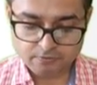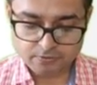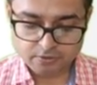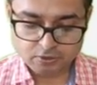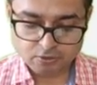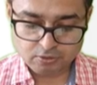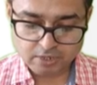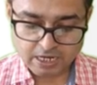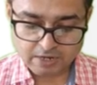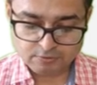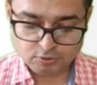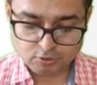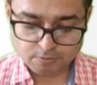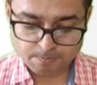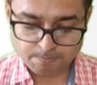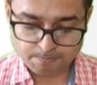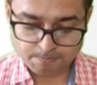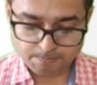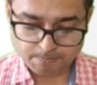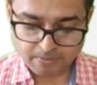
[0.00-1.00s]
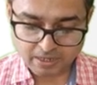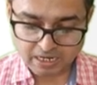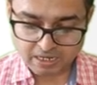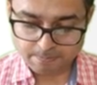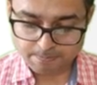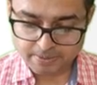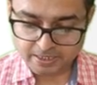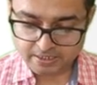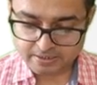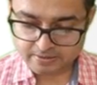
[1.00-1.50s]
You have to
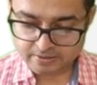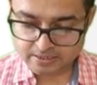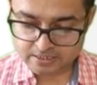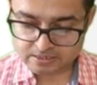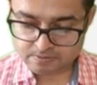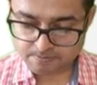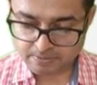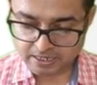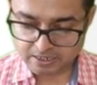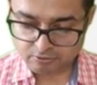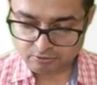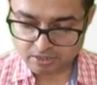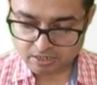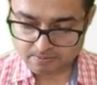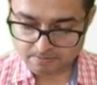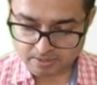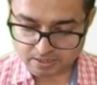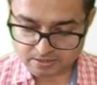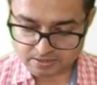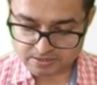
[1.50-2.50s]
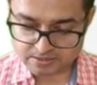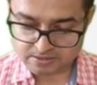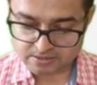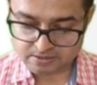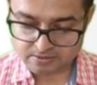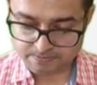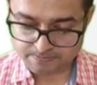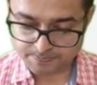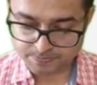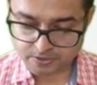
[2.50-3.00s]
palpate this pyloric
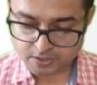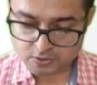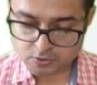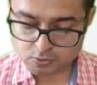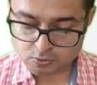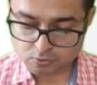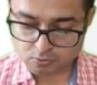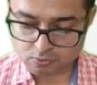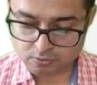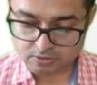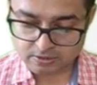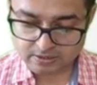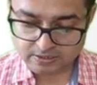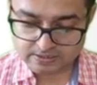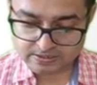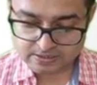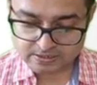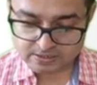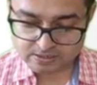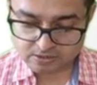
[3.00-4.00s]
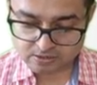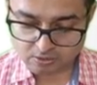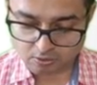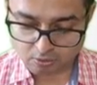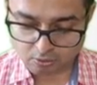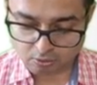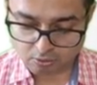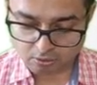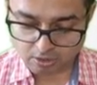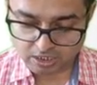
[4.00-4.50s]
mass. So this is
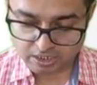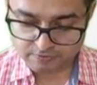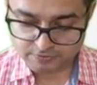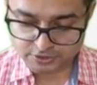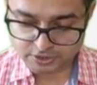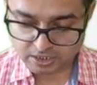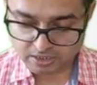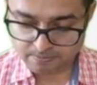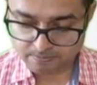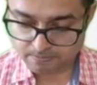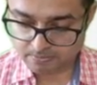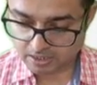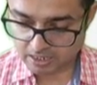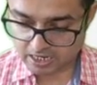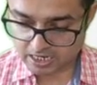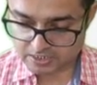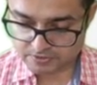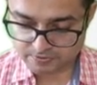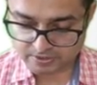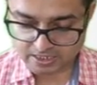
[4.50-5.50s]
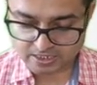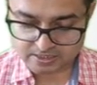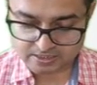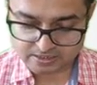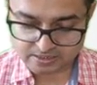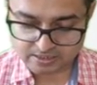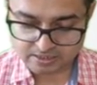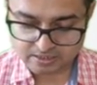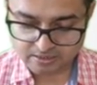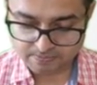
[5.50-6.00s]
olive shape, as we can
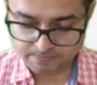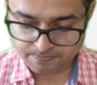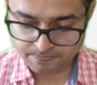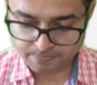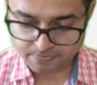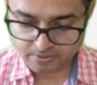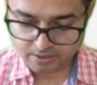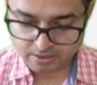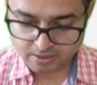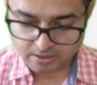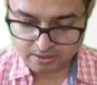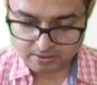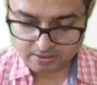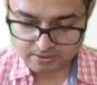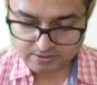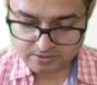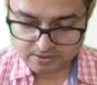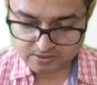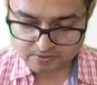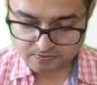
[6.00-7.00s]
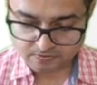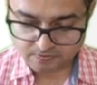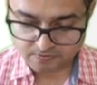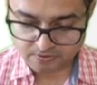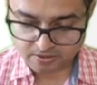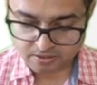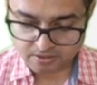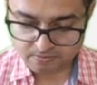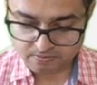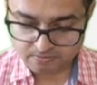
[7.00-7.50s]
see. This is
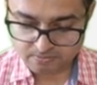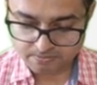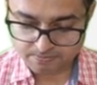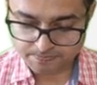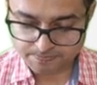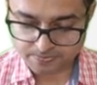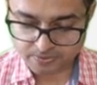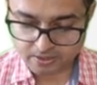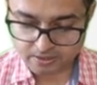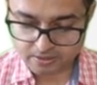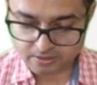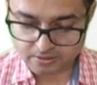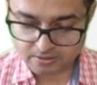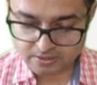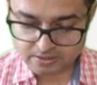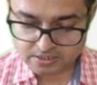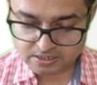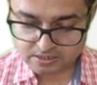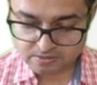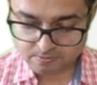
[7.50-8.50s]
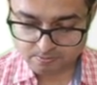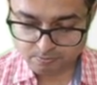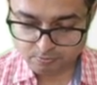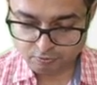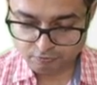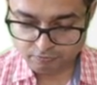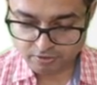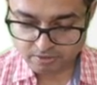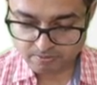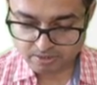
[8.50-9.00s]
firm. This is
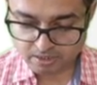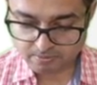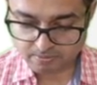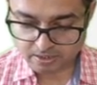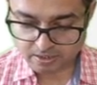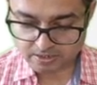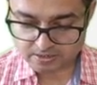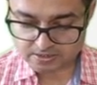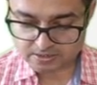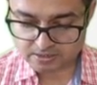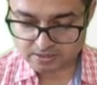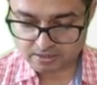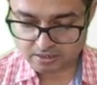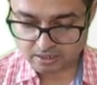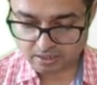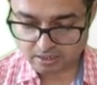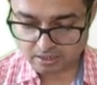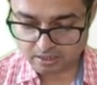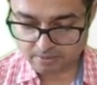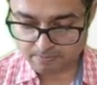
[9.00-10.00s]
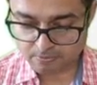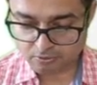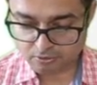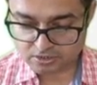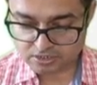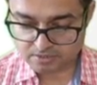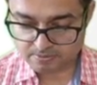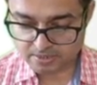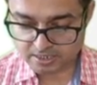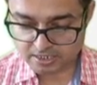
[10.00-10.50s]
movable mass,
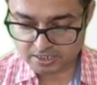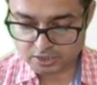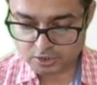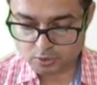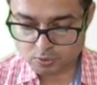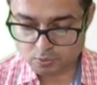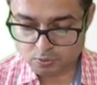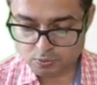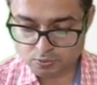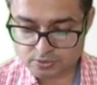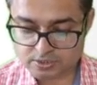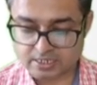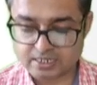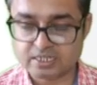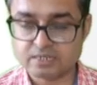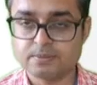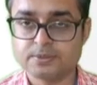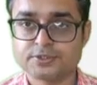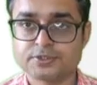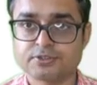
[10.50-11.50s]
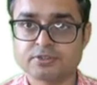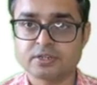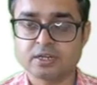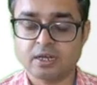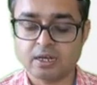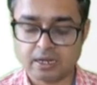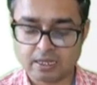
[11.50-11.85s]
approximately 2 centimeter in